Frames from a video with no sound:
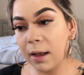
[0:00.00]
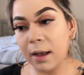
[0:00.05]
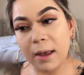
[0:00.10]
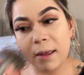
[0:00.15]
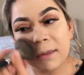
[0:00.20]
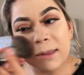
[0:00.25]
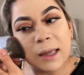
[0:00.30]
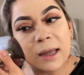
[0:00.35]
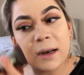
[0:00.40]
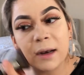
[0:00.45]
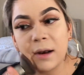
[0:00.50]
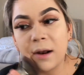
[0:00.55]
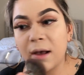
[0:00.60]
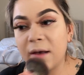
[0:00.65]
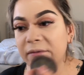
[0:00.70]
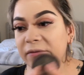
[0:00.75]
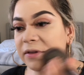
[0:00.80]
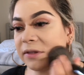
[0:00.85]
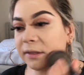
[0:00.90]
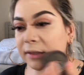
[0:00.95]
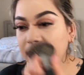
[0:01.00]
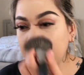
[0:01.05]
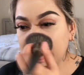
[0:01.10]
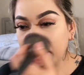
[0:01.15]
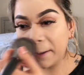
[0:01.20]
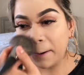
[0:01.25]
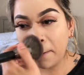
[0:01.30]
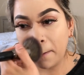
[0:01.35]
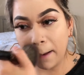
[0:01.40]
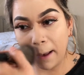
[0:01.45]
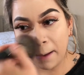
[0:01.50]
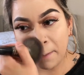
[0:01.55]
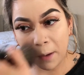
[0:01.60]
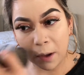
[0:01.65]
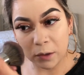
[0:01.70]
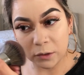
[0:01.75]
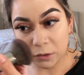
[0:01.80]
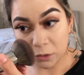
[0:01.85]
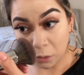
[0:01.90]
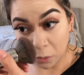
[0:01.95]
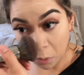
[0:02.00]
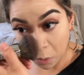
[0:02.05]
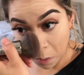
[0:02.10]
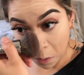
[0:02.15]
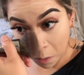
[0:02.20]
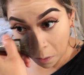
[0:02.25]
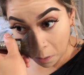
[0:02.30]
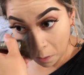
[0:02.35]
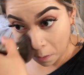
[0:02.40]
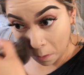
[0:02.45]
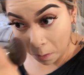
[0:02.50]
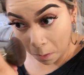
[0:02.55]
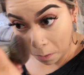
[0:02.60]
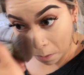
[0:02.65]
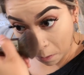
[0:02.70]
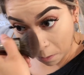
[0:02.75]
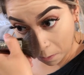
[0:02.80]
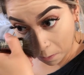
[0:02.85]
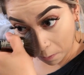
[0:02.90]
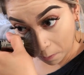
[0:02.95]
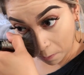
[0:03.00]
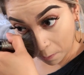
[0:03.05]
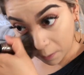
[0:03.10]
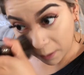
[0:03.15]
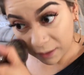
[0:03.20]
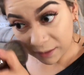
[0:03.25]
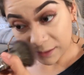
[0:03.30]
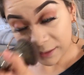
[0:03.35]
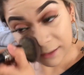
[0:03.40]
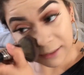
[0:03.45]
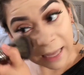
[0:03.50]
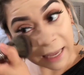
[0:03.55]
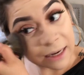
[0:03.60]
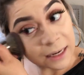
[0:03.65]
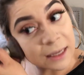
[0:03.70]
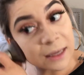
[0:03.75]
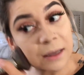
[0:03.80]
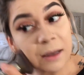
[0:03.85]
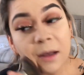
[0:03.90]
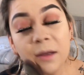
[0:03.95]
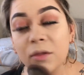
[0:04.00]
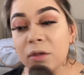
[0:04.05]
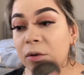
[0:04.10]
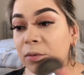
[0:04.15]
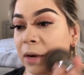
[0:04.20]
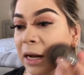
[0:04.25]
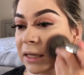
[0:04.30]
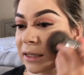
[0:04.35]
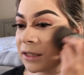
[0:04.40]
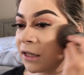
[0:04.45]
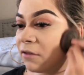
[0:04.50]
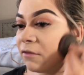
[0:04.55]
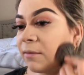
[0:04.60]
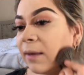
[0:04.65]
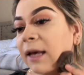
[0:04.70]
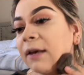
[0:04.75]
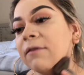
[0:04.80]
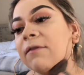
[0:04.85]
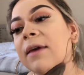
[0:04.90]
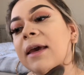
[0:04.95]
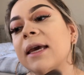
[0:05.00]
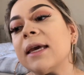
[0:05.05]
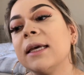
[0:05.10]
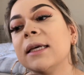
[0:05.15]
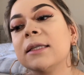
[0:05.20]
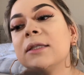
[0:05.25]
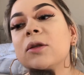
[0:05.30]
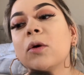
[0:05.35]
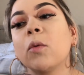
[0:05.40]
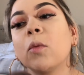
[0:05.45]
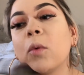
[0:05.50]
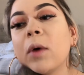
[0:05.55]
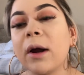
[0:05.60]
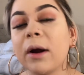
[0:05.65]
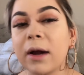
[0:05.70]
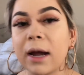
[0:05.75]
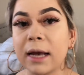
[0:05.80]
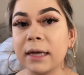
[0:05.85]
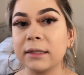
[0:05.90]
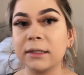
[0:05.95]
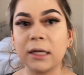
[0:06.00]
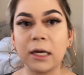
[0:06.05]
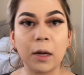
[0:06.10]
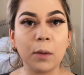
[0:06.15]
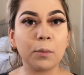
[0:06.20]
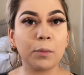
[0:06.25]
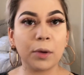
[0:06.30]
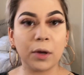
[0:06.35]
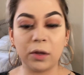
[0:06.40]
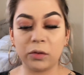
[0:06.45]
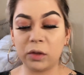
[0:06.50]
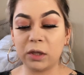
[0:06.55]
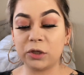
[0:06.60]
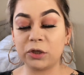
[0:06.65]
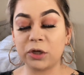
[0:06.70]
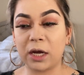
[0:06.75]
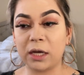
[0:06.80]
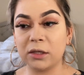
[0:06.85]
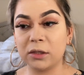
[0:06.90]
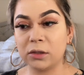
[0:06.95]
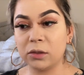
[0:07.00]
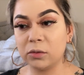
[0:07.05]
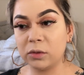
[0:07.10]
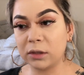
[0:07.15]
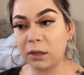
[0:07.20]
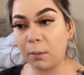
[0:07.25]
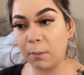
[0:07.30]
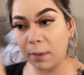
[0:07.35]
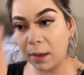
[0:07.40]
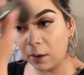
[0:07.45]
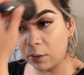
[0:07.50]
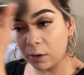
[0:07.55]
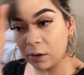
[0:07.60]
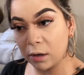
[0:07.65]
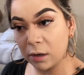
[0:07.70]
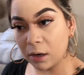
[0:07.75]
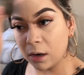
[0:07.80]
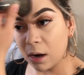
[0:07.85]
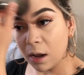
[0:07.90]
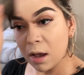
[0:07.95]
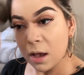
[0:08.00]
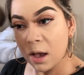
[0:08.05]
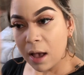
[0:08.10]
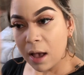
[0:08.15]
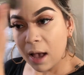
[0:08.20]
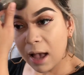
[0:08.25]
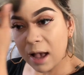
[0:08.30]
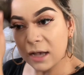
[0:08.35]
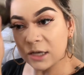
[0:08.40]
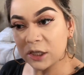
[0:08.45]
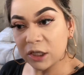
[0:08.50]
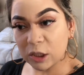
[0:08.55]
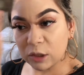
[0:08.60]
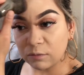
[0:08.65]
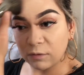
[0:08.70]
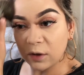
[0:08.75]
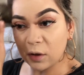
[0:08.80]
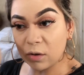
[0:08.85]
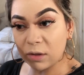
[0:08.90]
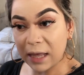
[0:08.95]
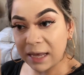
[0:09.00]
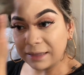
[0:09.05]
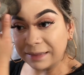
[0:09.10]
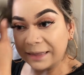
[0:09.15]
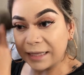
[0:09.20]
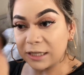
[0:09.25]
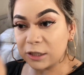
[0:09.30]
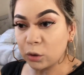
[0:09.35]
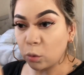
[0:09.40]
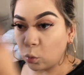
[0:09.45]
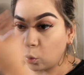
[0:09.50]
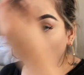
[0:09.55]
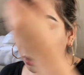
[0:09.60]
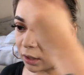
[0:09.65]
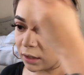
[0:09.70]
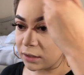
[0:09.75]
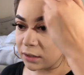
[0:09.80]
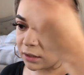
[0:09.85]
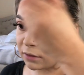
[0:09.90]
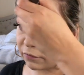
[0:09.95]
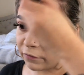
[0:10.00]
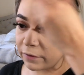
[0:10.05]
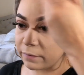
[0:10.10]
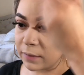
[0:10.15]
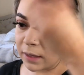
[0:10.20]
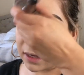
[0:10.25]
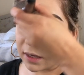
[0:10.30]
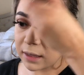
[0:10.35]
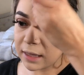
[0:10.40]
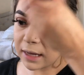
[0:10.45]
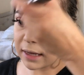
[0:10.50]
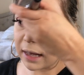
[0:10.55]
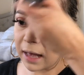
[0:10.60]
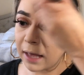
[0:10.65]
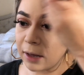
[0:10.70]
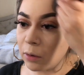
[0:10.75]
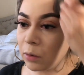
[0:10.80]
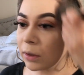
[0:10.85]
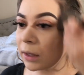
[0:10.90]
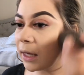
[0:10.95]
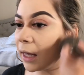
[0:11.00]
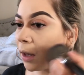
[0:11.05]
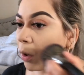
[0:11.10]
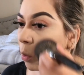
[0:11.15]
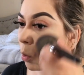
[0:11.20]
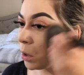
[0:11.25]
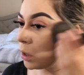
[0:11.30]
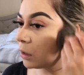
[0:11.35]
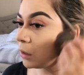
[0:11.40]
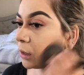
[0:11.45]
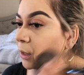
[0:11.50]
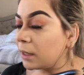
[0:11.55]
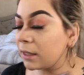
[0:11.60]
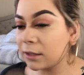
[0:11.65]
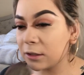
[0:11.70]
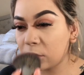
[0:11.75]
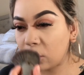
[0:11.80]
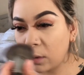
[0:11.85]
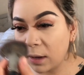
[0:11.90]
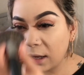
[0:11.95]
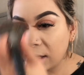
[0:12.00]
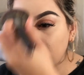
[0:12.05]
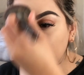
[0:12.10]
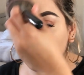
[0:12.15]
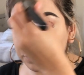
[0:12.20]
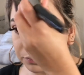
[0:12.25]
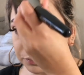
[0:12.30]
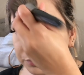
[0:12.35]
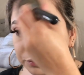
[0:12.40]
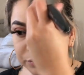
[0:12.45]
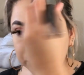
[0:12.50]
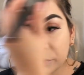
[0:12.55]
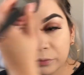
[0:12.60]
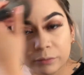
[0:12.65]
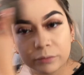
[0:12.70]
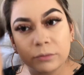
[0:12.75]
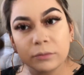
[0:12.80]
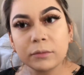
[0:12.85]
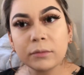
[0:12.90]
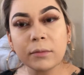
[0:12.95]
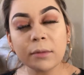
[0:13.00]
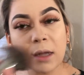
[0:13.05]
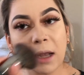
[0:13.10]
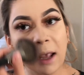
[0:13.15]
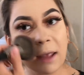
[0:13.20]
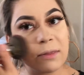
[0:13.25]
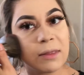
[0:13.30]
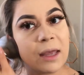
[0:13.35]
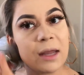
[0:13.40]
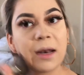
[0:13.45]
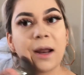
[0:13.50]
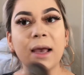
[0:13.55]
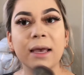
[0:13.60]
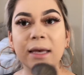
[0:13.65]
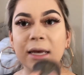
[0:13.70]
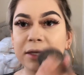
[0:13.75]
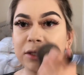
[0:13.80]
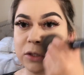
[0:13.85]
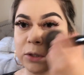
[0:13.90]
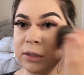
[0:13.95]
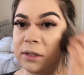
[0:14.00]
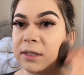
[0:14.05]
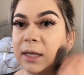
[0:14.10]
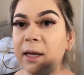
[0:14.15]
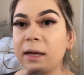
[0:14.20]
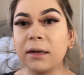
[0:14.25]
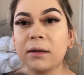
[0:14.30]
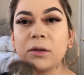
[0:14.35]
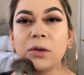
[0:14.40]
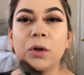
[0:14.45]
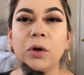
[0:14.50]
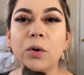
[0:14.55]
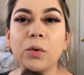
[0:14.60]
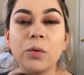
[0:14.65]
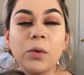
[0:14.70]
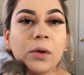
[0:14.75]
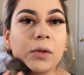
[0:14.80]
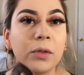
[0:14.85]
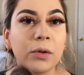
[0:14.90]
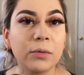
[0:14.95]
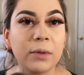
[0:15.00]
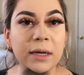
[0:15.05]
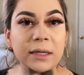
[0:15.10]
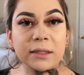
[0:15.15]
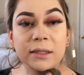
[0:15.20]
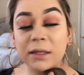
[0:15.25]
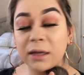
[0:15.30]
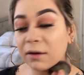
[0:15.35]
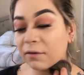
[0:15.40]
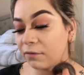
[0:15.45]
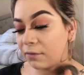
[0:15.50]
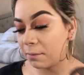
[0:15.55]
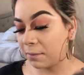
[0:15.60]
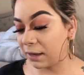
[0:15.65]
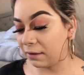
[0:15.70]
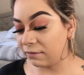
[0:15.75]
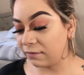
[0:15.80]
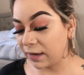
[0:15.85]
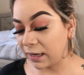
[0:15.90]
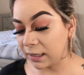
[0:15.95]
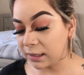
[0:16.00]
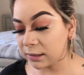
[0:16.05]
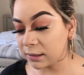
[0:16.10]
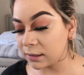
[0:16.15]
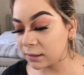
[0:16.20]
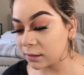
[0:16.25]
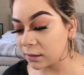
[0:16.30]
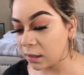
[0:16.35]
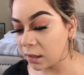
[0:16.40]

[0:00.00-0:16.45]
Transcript: And then obviously, you know, I'm also setting the rest of my face where I didn't put the translucent powder. I just feel like this works for me. Like, I don't get oily as quick, and then I get to set, you know, the rest of my face.